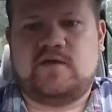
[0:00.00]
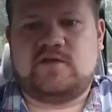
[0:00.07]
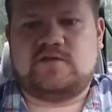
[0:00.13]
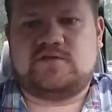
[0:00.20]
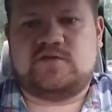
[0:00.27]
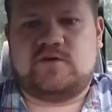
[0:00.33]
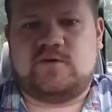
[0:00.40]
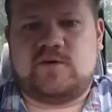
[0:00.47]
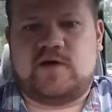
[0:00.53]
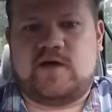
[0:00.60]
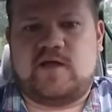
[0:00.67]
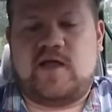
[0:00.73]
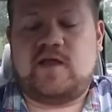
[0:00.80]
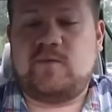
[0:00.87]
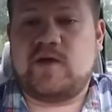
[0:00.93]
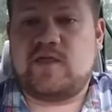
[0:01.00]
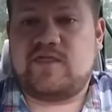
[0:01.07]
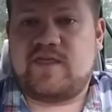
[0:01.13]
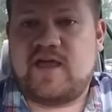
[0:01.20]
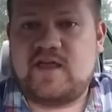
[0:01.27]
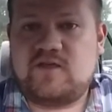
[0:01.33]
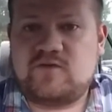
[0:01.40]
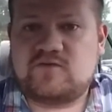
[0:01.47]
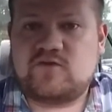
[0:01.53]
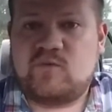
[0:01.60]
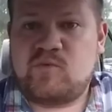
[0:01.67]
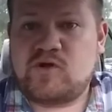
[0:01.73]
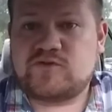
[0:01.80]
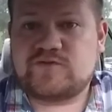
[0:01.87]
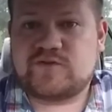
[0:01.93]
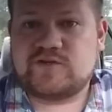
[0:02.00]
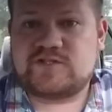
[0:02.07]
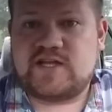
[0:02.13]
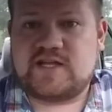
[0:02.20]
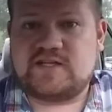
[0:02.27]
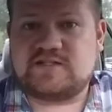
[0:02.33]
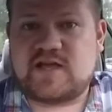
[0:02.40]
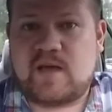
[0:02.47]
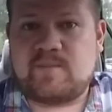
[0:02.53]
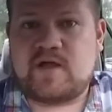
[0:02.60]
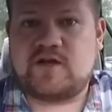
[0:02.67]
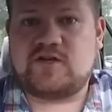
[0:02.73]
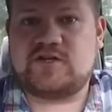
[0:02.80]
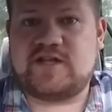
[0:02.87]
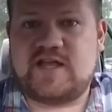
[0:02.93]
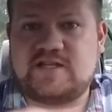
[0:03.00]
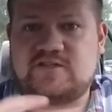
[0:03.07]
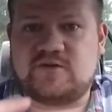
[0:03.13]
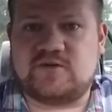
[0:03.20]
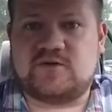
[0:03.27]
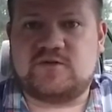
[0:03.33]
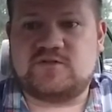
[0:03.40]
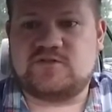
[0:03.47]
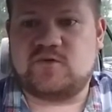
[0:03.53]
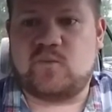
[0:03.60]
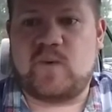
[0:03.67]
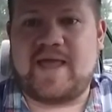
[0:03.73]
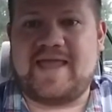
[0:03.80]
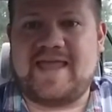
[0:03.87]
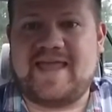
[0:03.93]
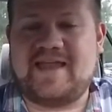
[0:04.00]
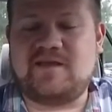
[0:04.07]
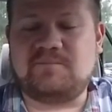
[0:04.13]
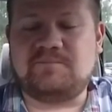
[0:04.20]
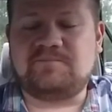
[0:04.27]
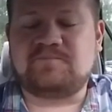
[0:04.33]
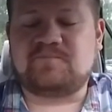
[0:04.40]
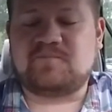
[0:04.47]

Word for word: So uh, anyway, thank you so much for taking time out of your day to, to weigh in.